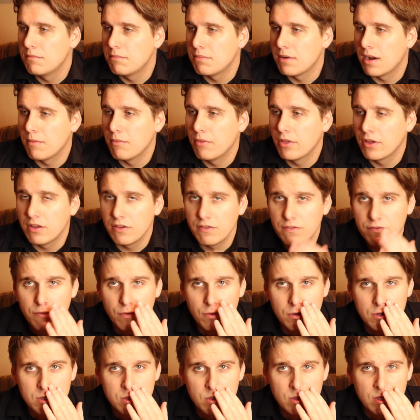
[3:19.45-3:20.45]
But I'm looking
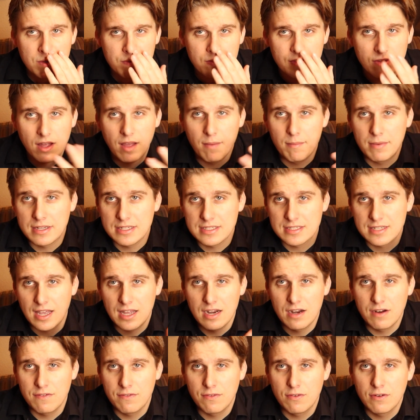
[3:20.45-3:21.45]
forward to it. I'm
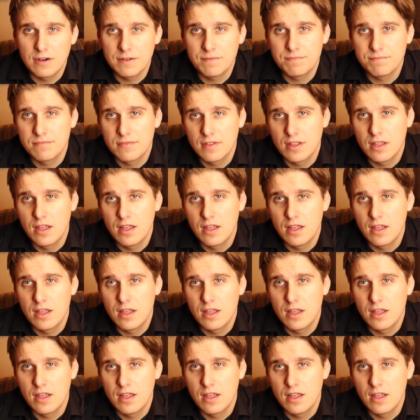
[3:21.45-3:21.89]
excited for it.